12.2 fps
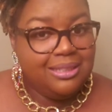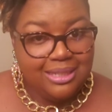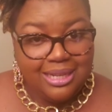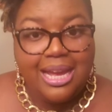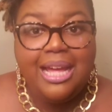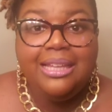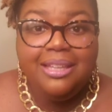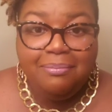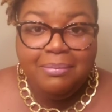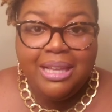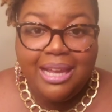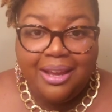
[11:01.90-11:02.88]
I gotta live
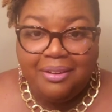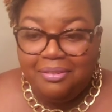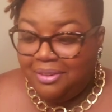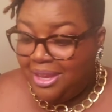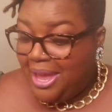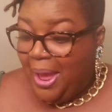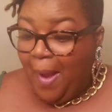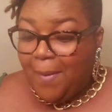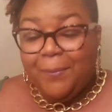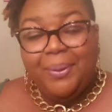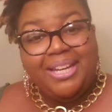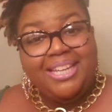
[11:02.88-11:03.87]
my life.
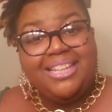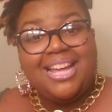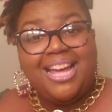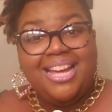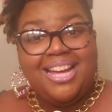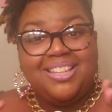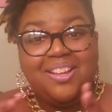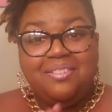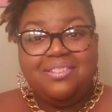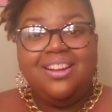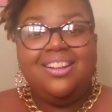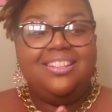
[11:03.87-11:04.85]
But I
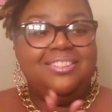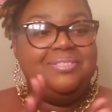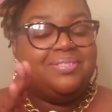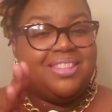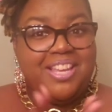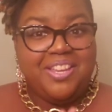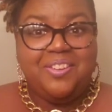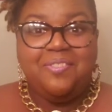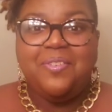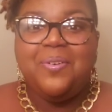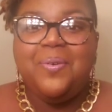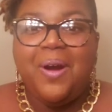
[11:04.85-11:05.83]
love y'all. Thank you
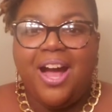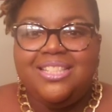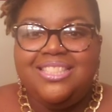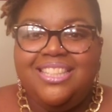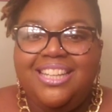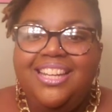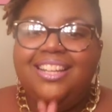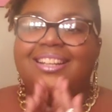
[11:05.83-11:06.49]
for watching.